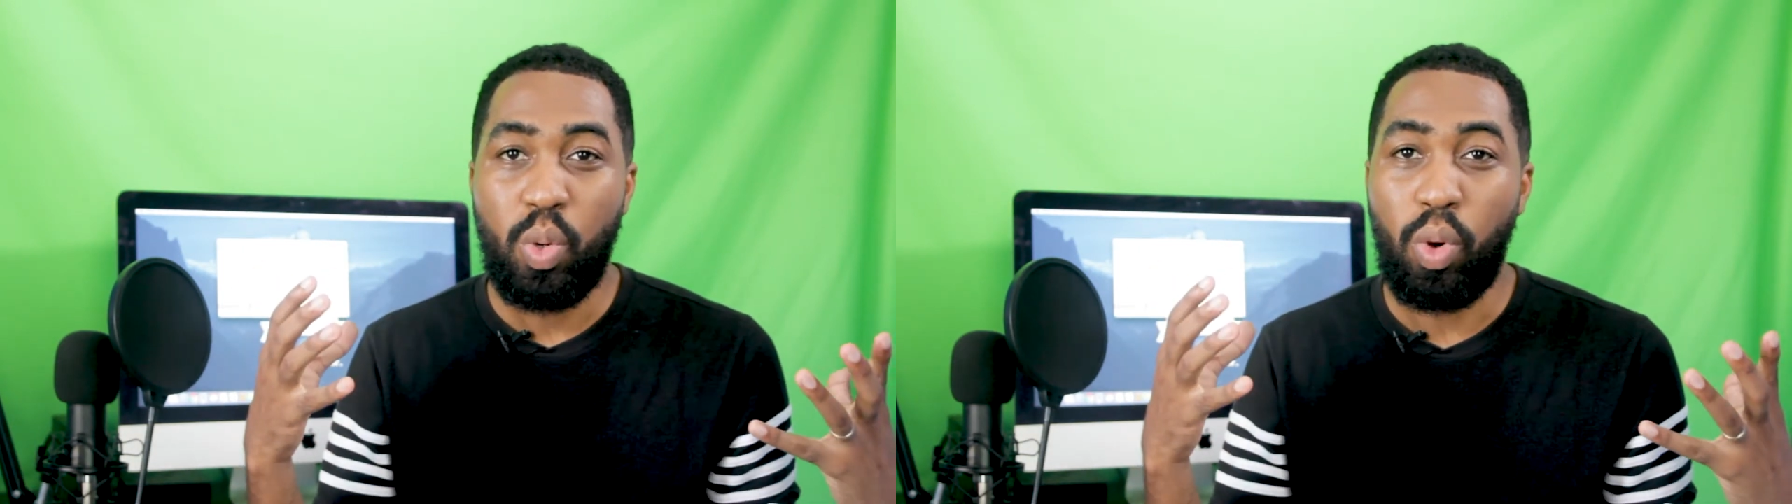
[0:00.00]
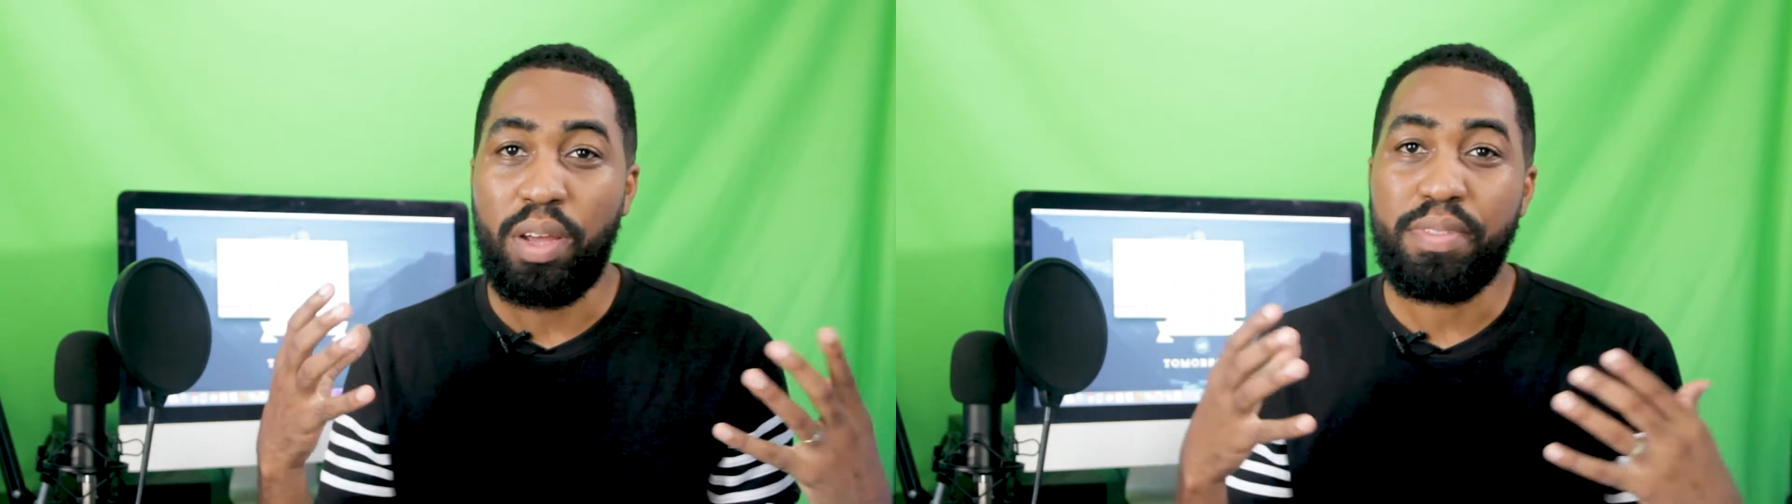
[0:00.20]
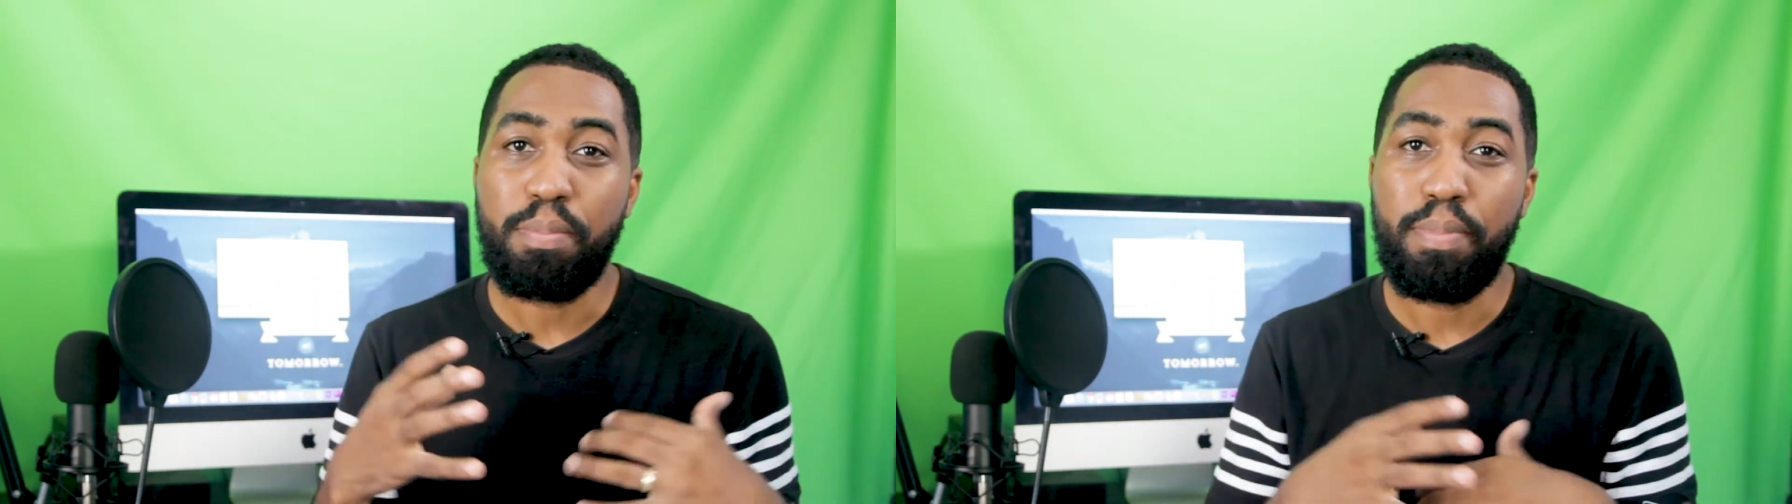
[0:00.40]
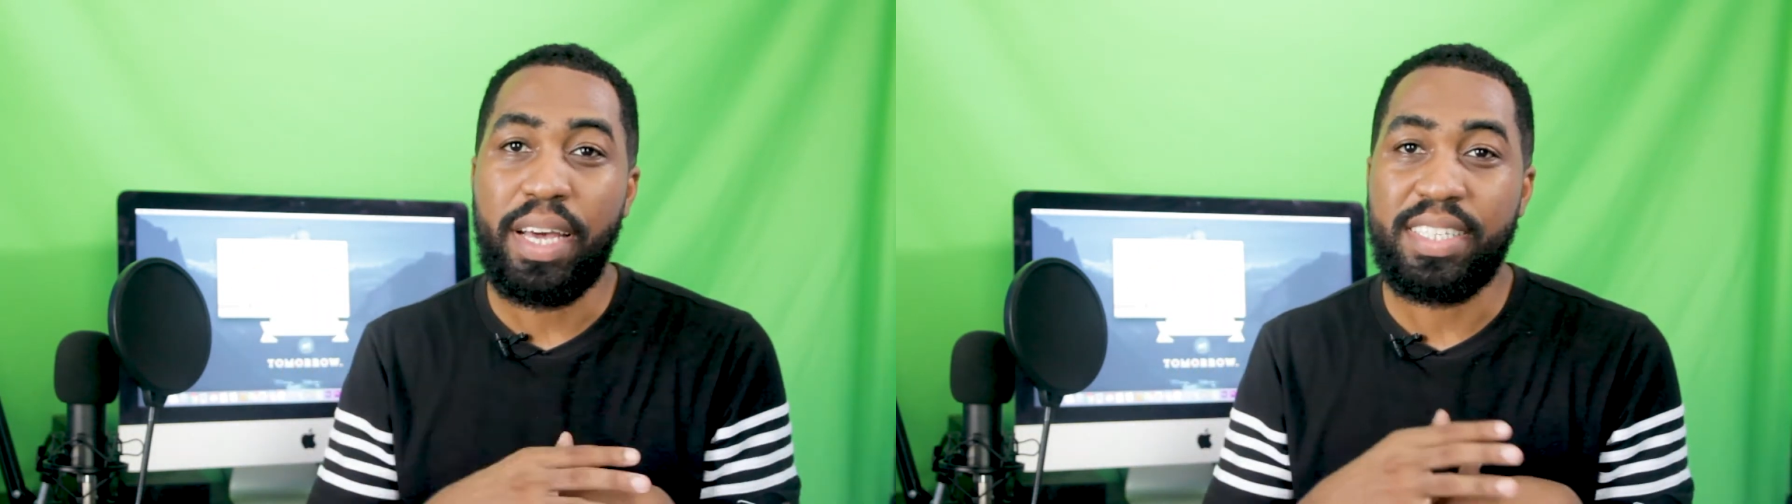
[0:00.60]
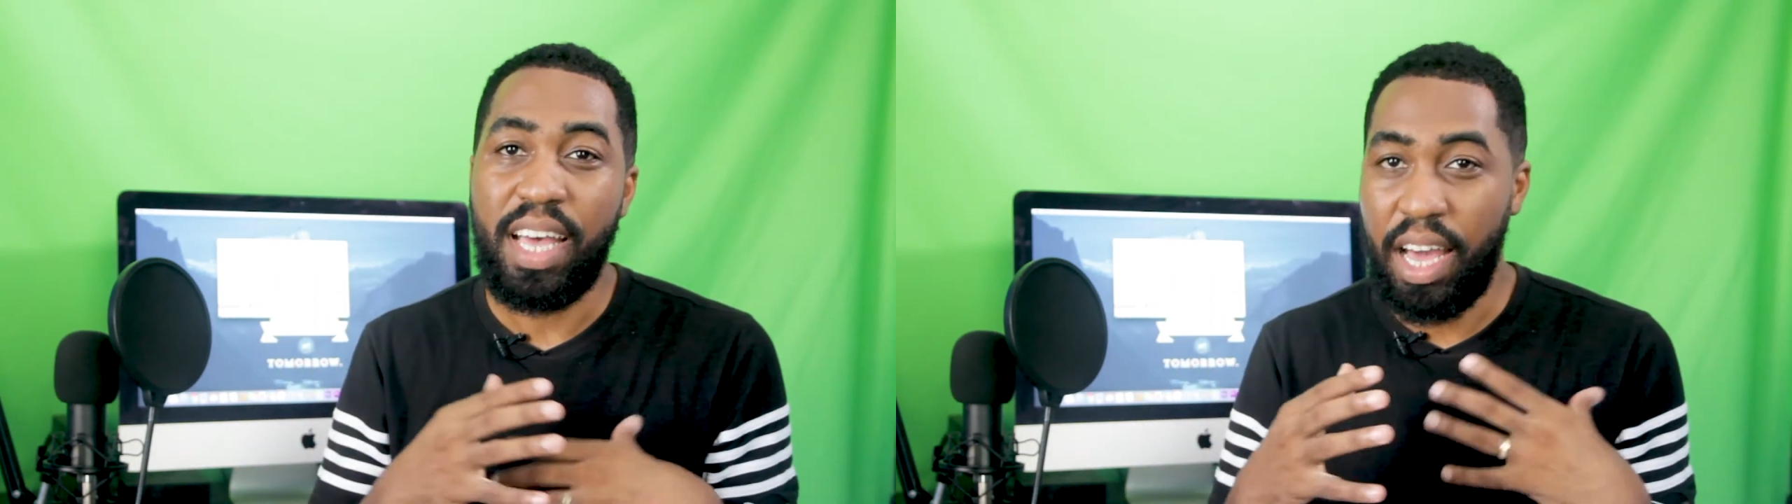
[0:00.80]
one of the
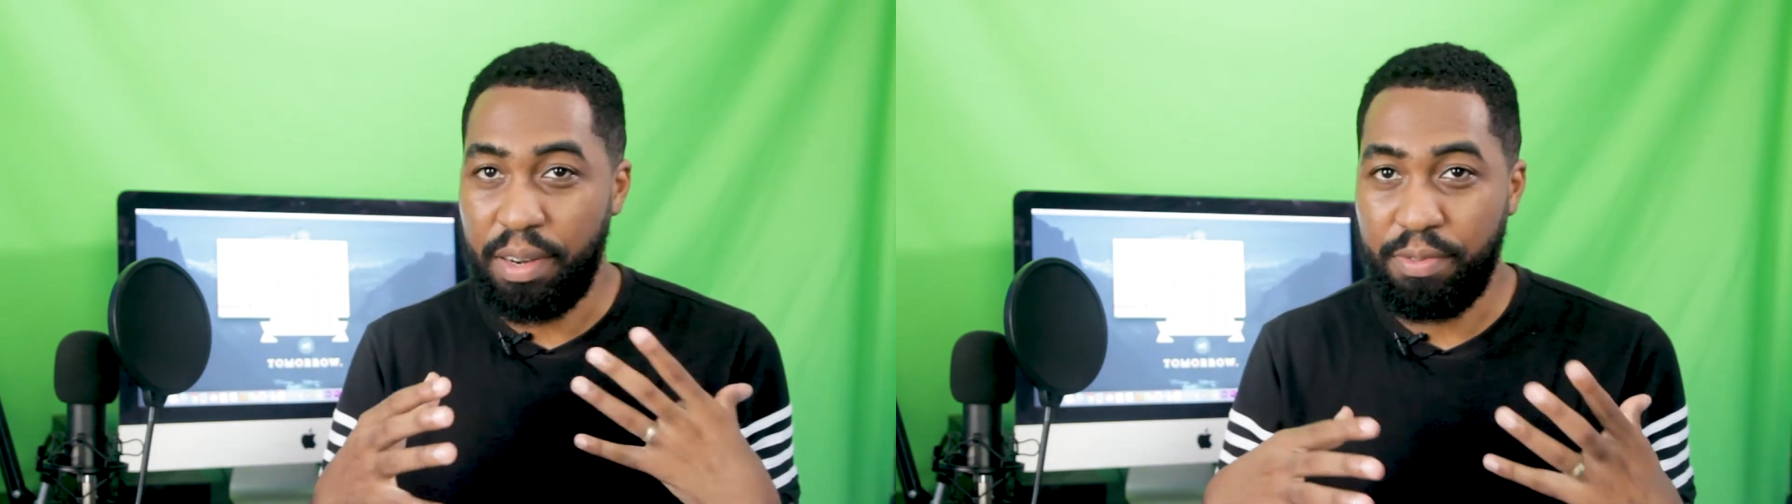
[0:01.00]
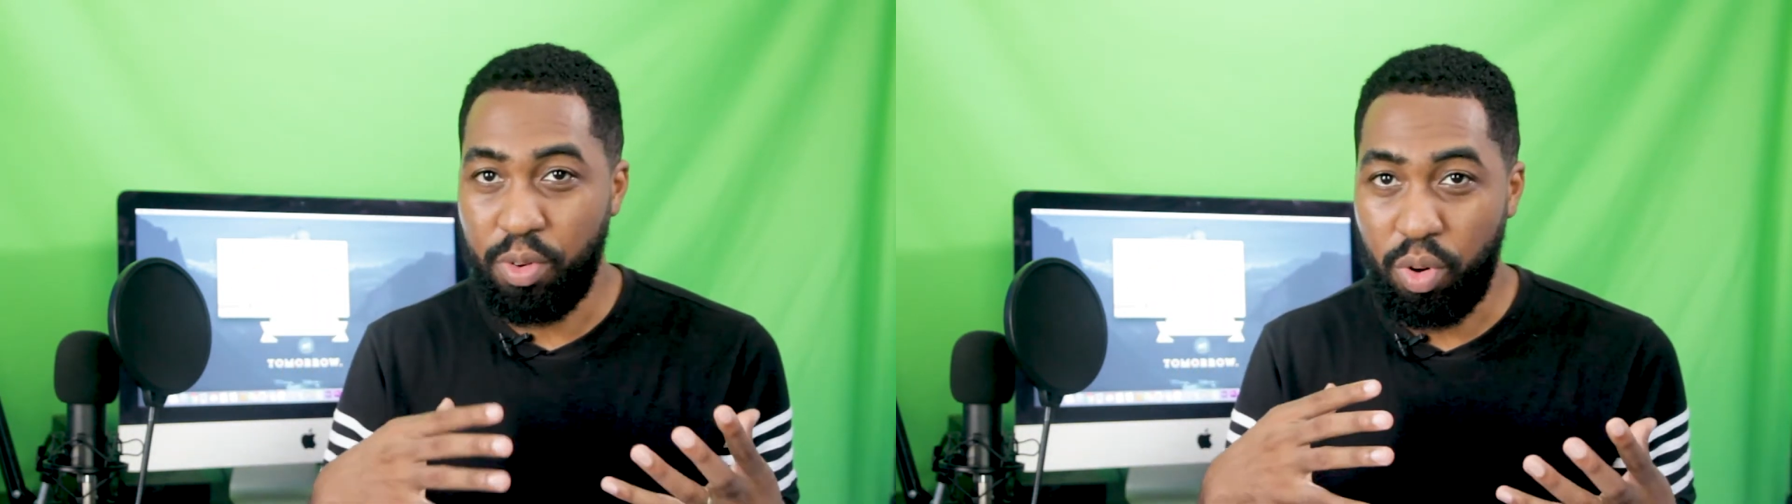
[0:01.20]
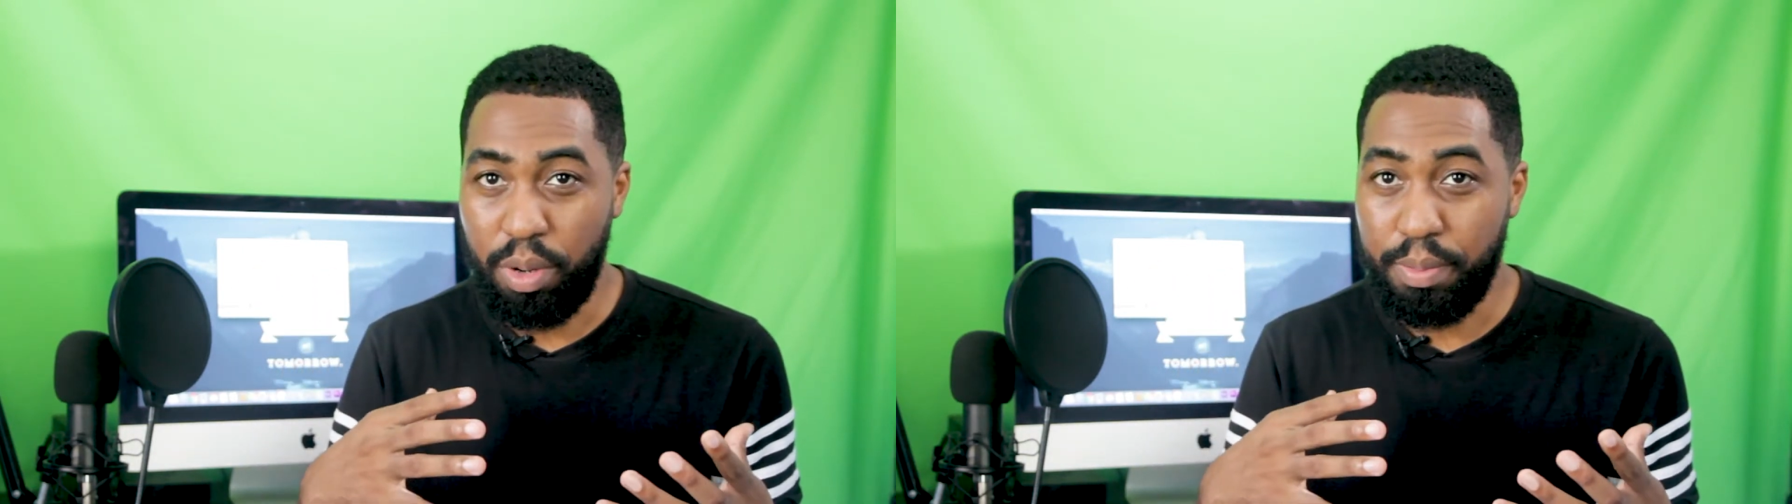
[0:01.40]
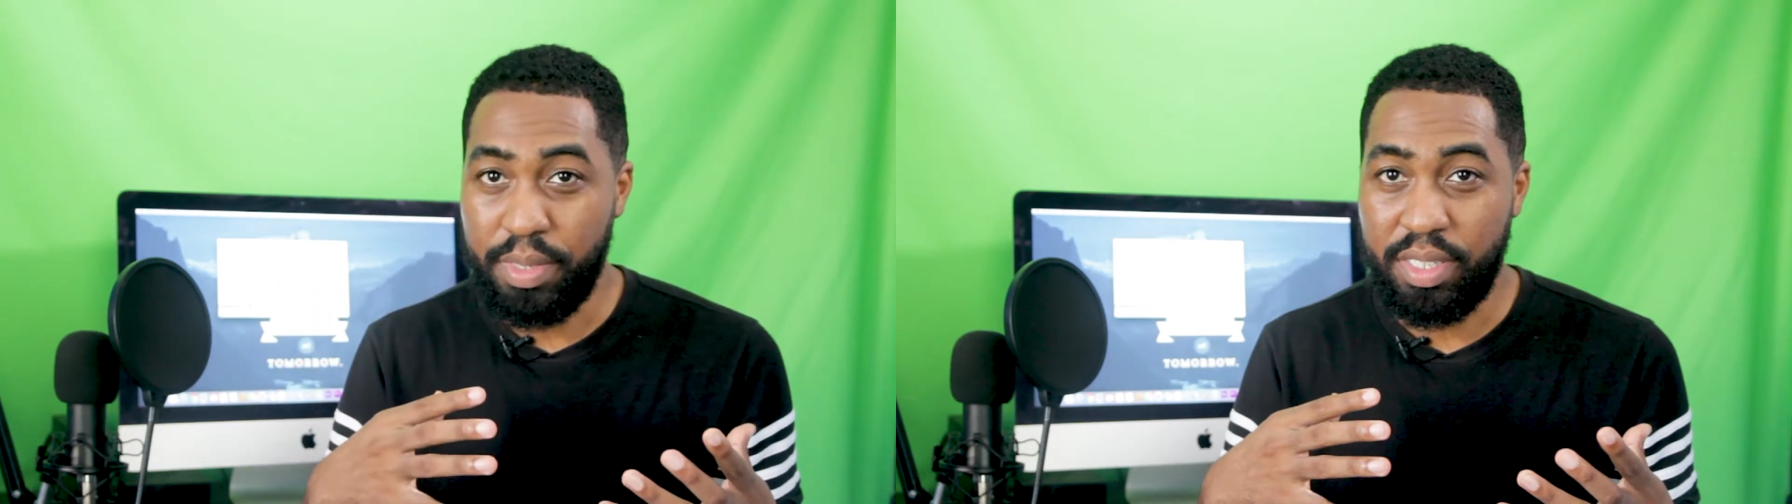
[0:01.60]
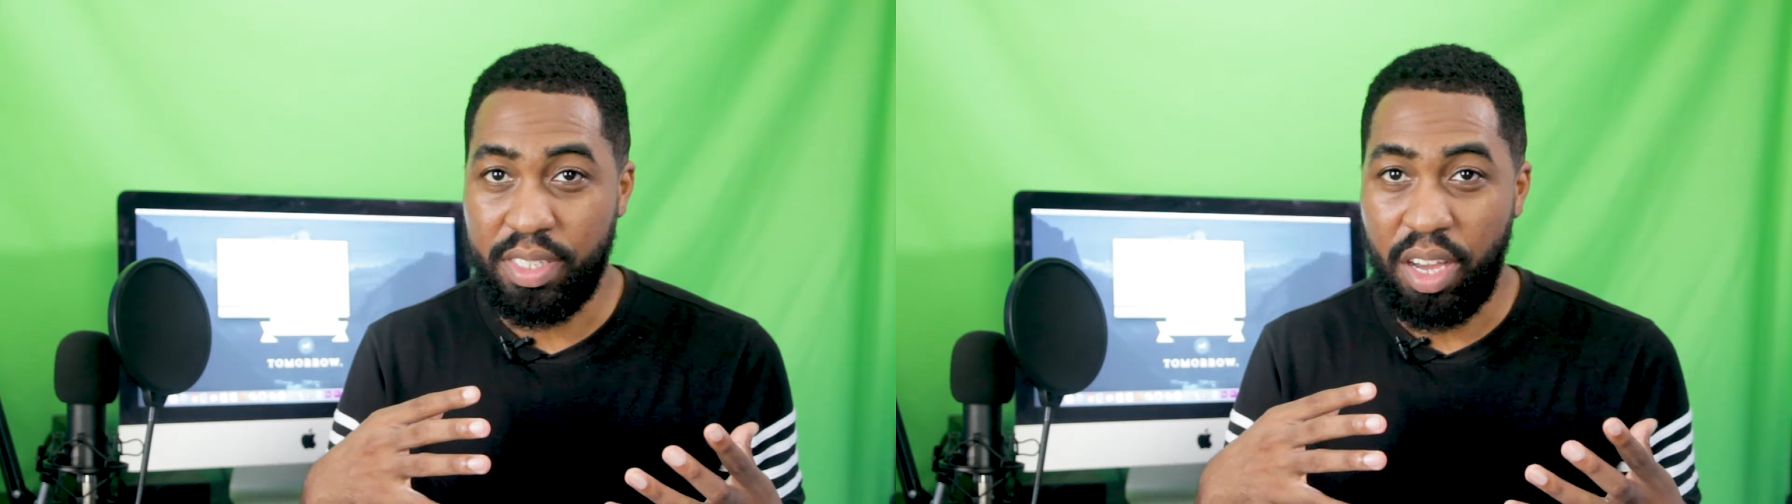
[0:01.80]
best art forms